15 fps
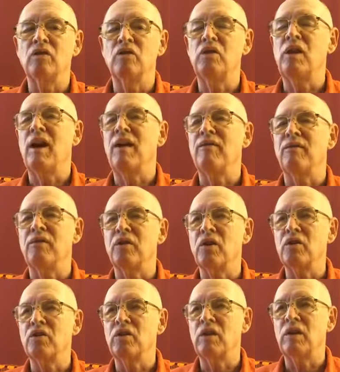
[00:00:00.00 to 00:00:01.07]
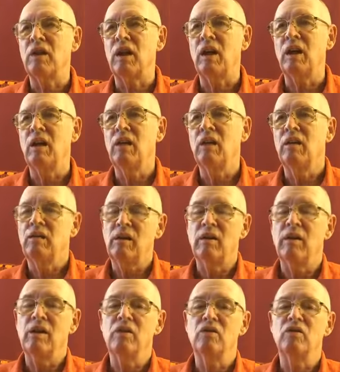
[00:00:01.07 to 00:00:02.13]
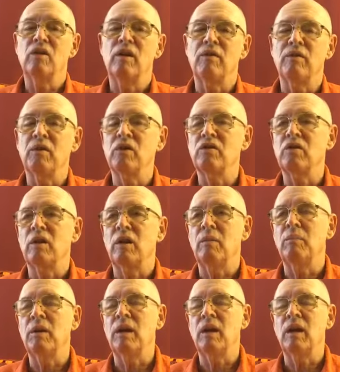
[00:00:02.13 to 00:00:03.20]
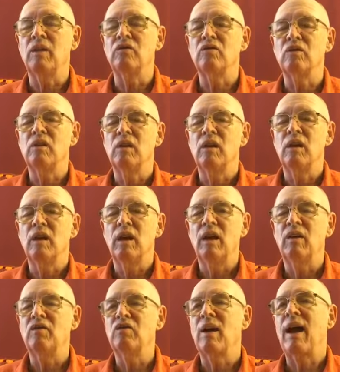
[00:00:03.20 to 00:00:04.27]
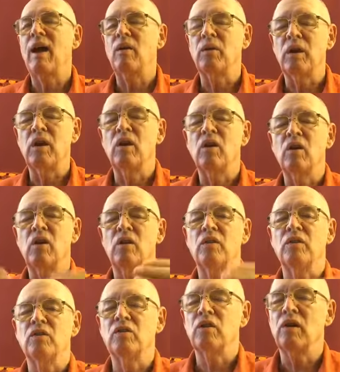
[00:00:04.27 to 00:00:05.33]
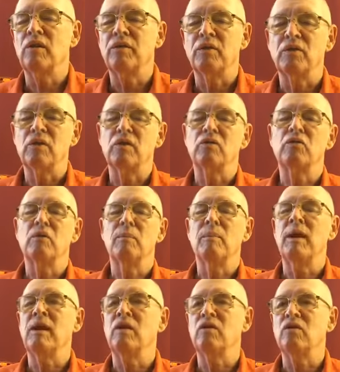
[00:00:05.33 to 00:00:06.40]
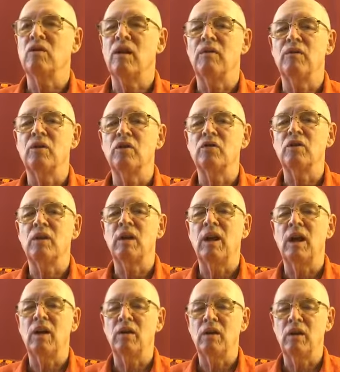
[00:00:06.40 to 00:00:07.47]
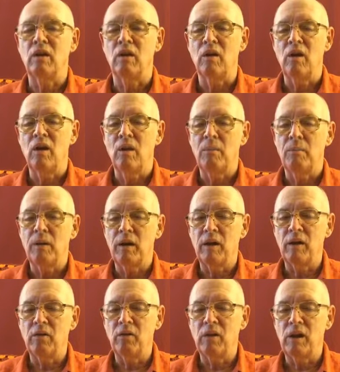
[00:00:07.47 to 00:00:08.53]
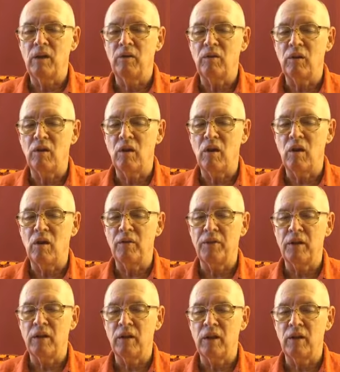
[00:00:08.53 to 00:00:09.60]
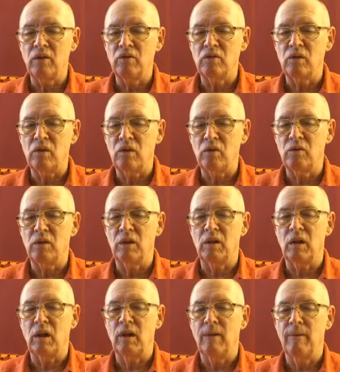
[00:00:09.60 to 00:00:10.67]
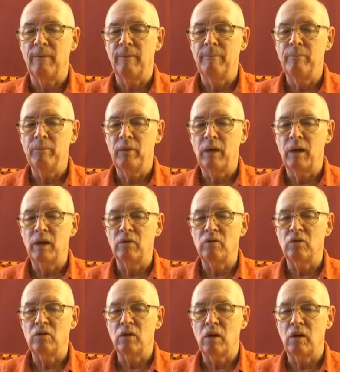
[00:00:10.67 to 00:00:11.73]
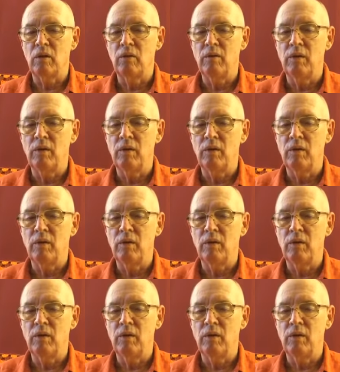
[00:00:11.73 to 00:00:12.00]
diversity. There is diversity, but it's out here on the surface. There's tremendous diversity out here. but underneath it all there is unity. And so,